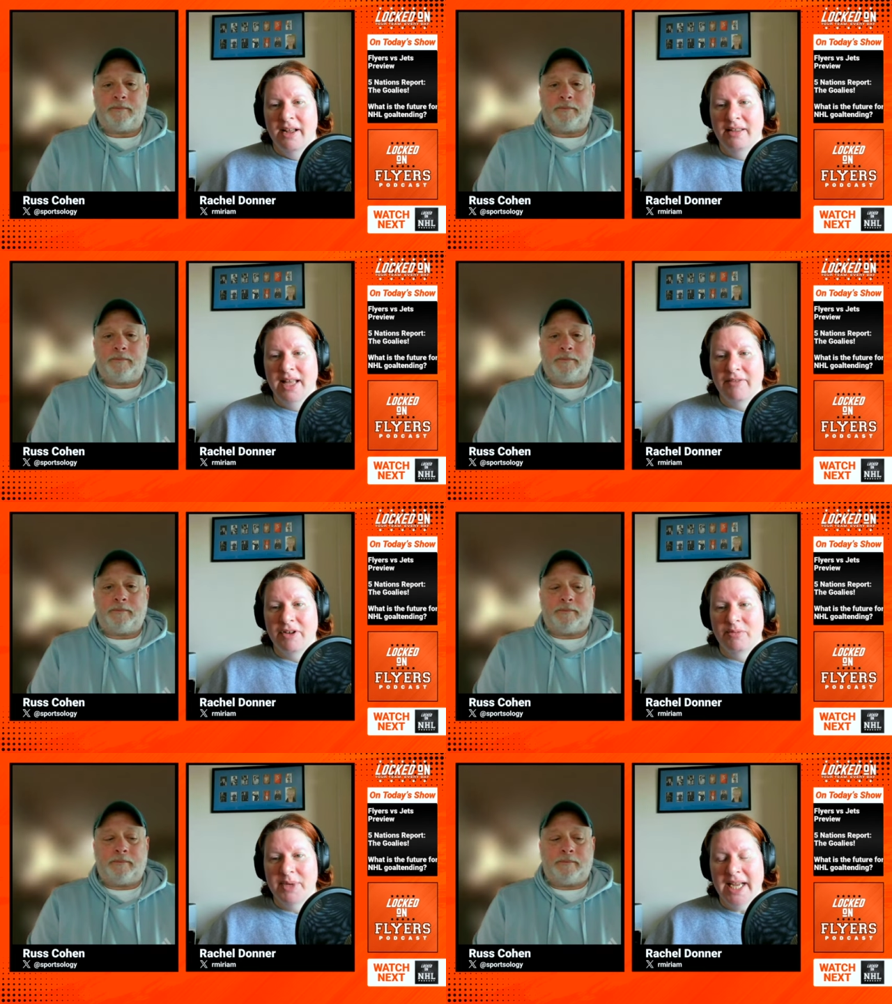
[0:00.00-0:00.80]
Speaker 1: uh,
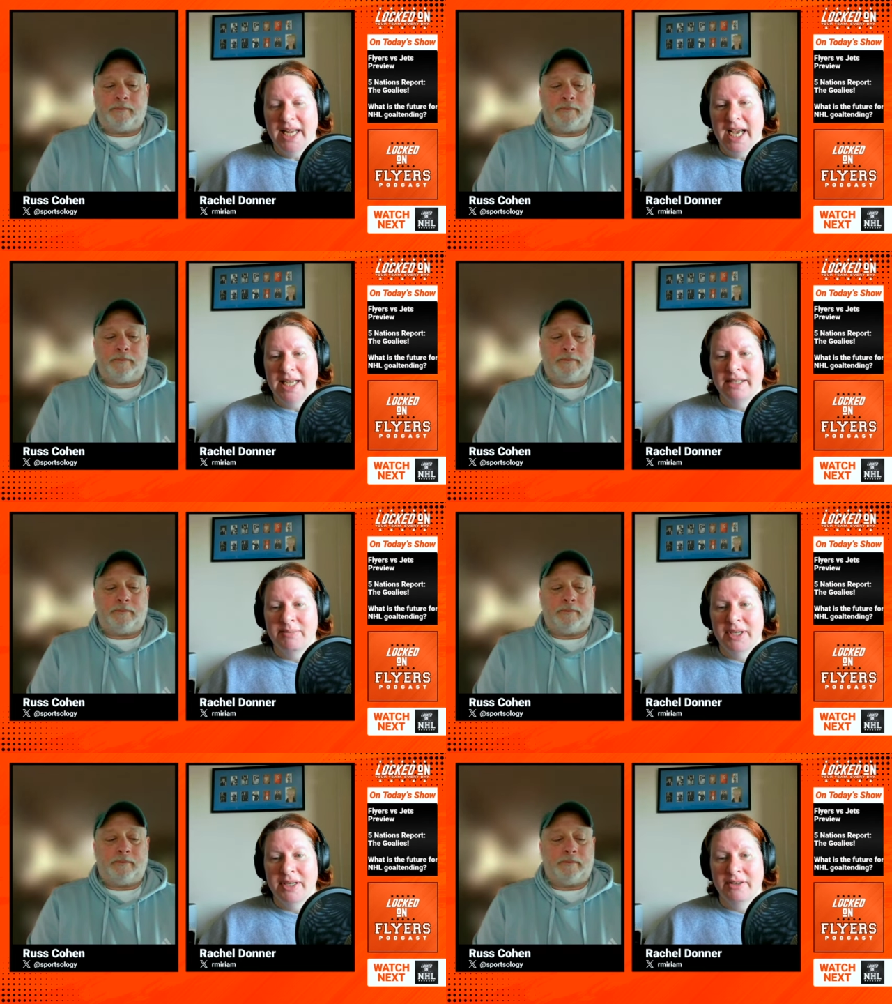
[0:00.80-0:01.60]
level, but
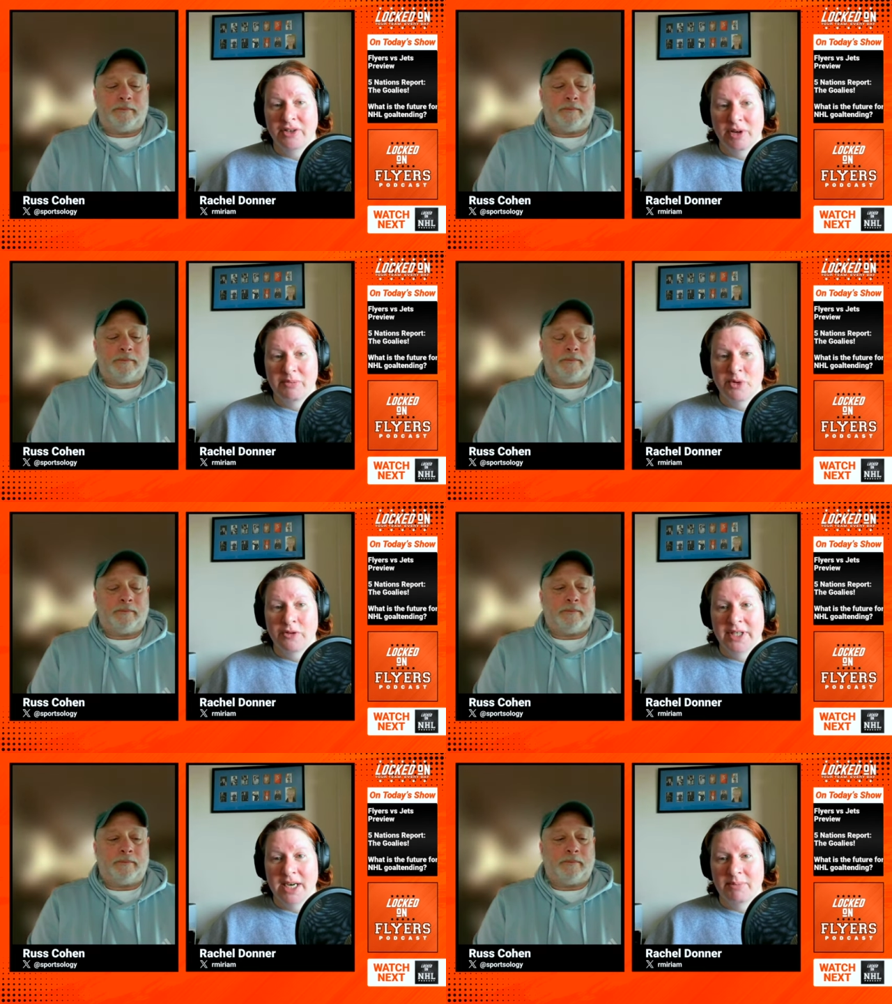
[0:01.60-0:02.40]
has been sort of
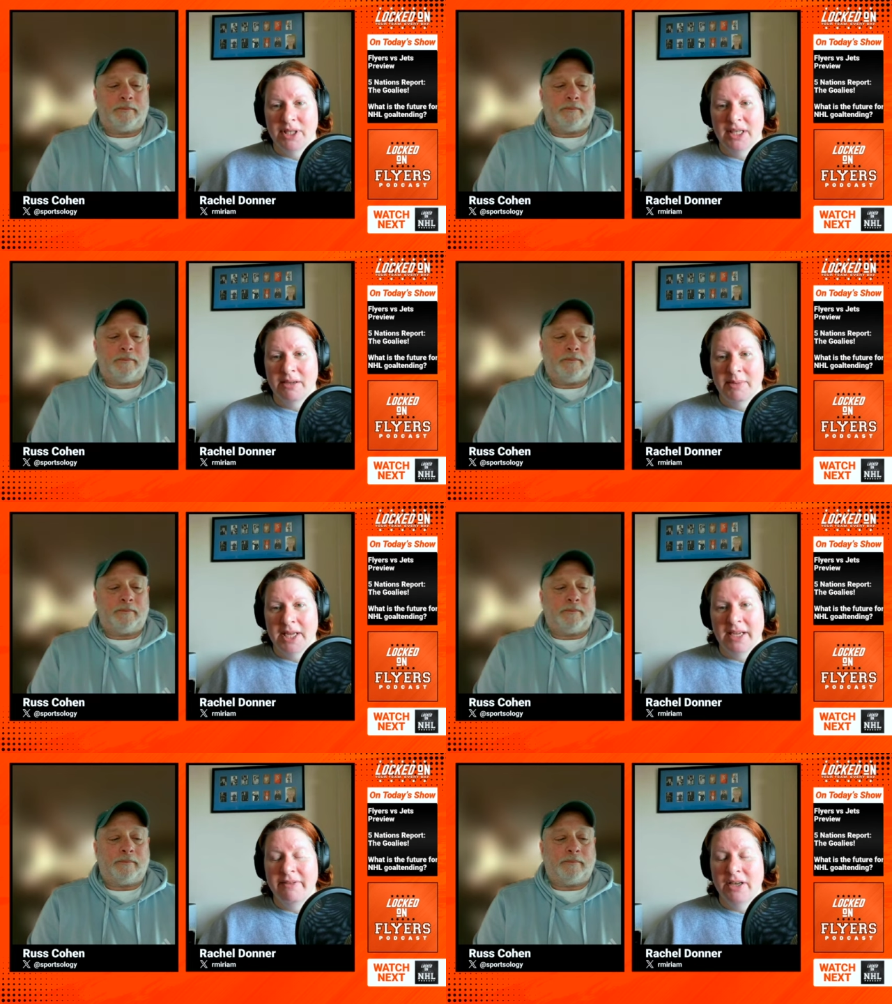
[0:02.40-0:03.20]
moved up a little
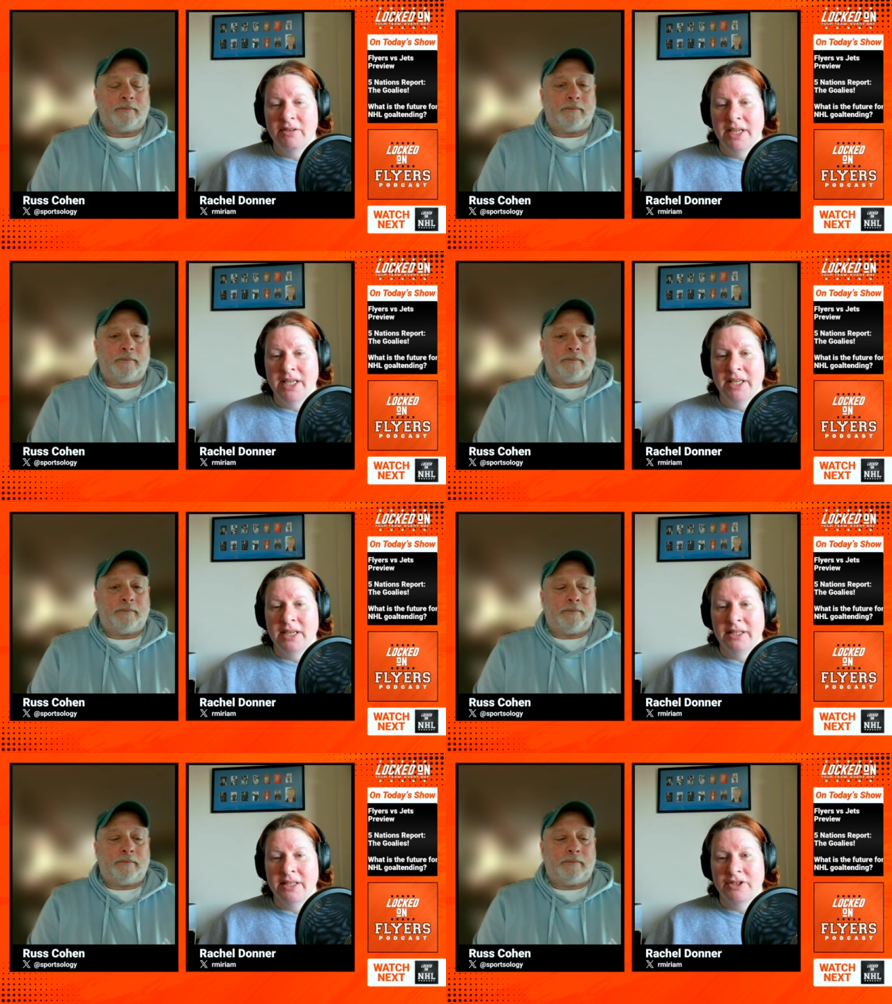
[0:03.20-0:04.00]
bit, even though he
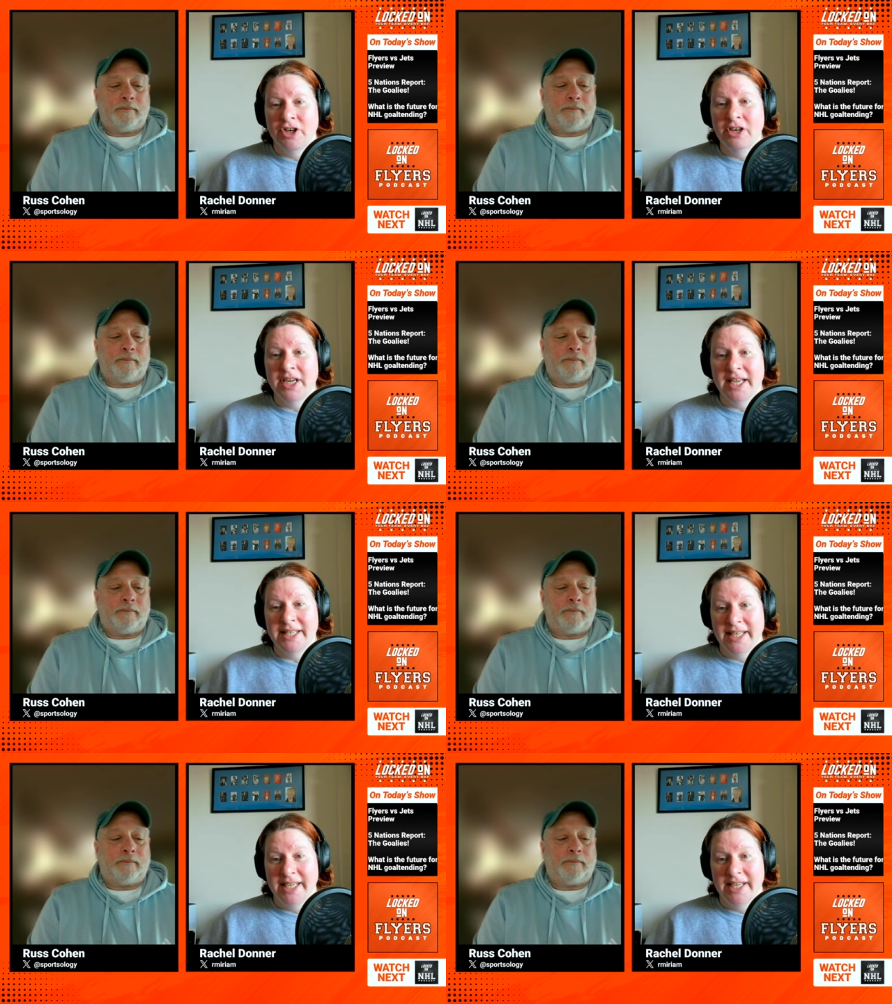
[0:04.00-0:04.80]
doesn't turn
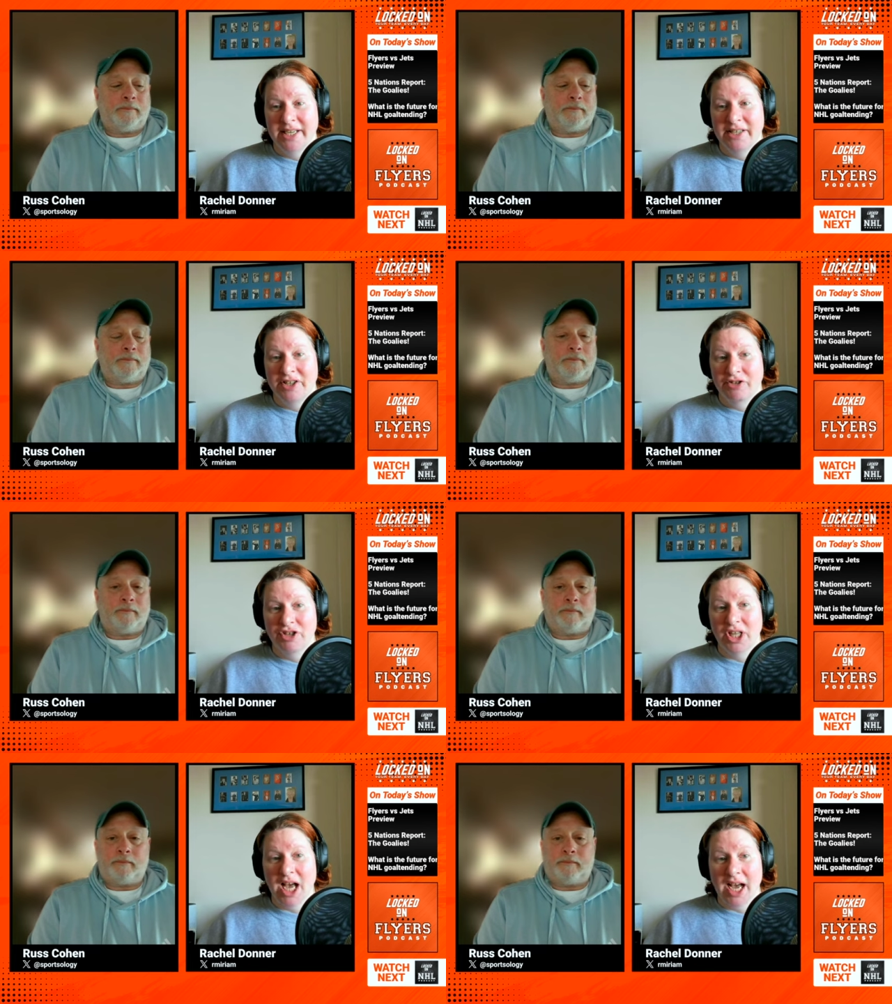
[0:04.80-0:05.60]
18 until
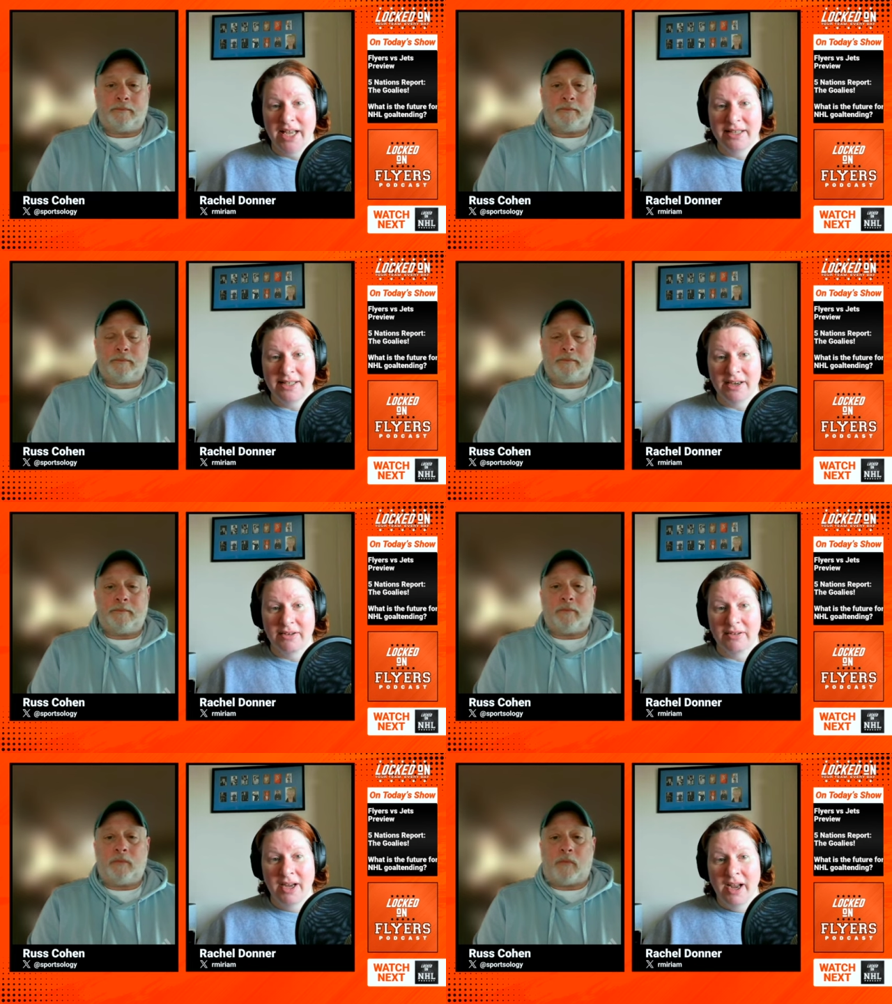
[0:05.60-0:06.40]
July.
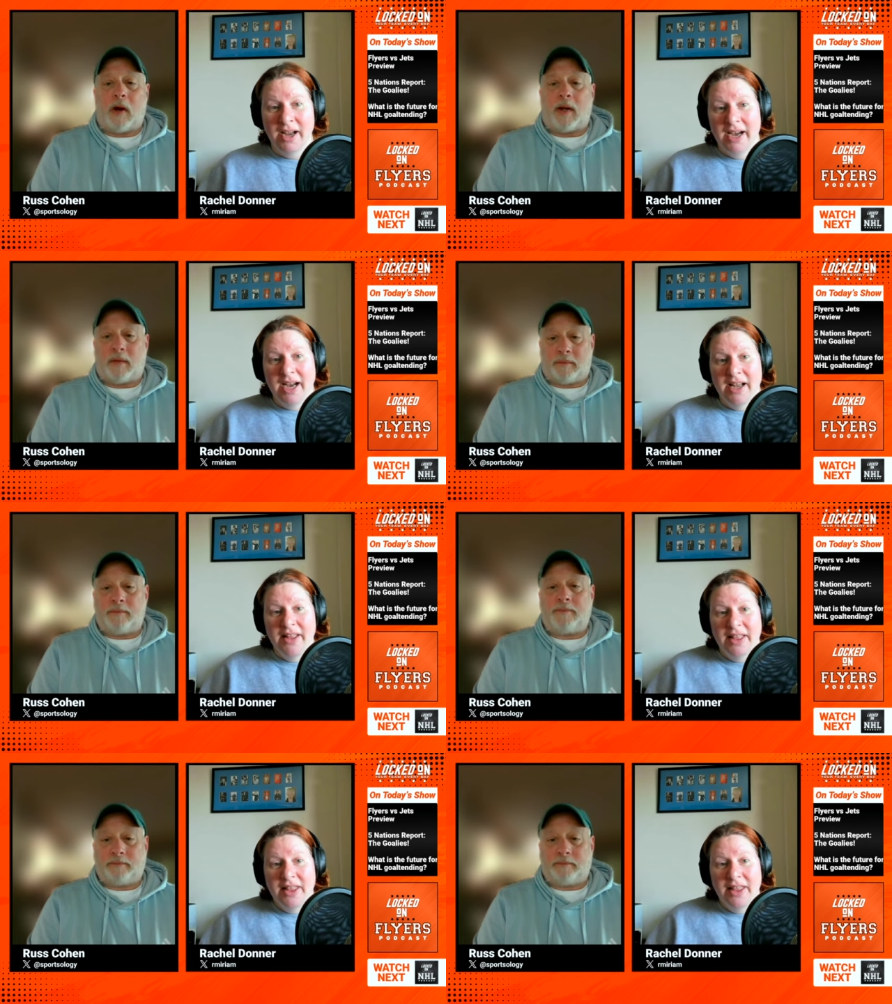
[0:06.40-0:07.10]
So right. uh,